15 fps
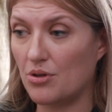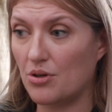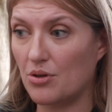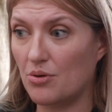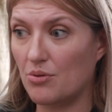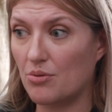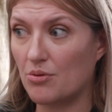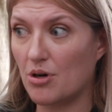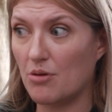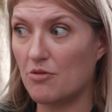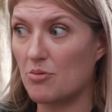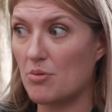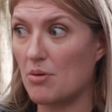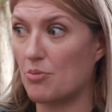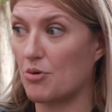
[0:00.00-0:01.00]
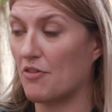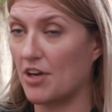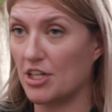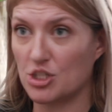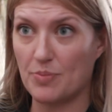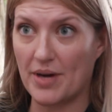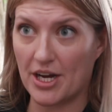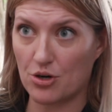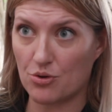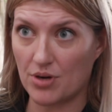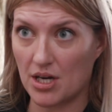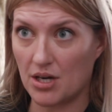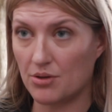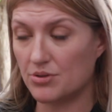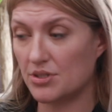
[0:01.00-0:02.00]
you know, come from a privileged
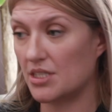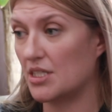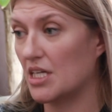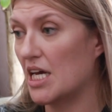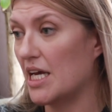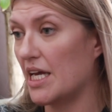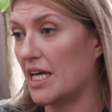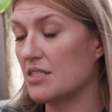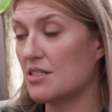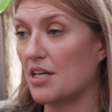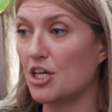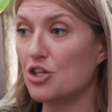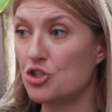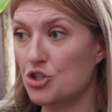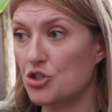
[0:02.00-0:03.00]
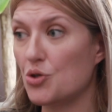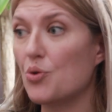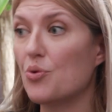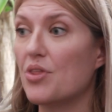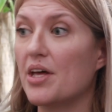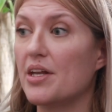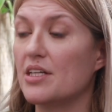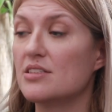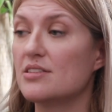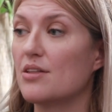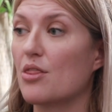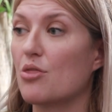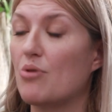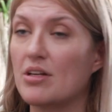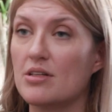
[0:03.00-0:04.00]
background, and it's an issue that
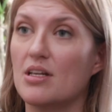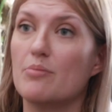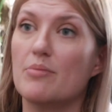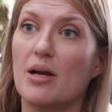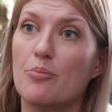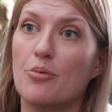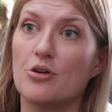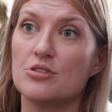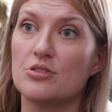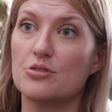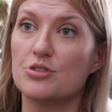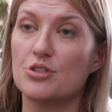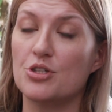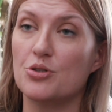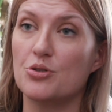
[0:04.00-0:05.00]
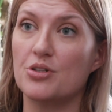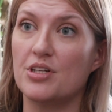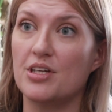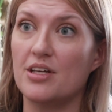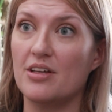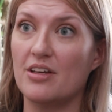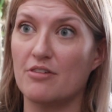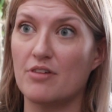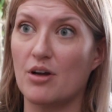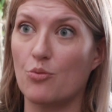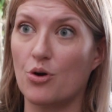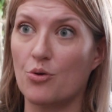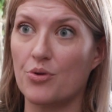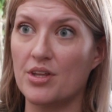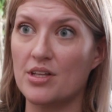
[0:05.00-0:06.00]
isn't threatening my personal security if I
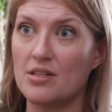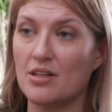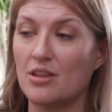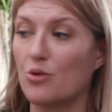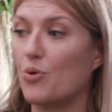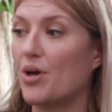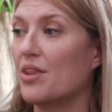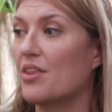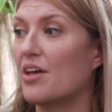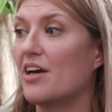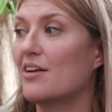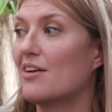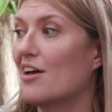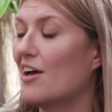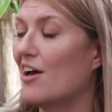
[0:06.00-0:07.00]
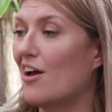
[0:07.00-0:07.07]
work with it in the way that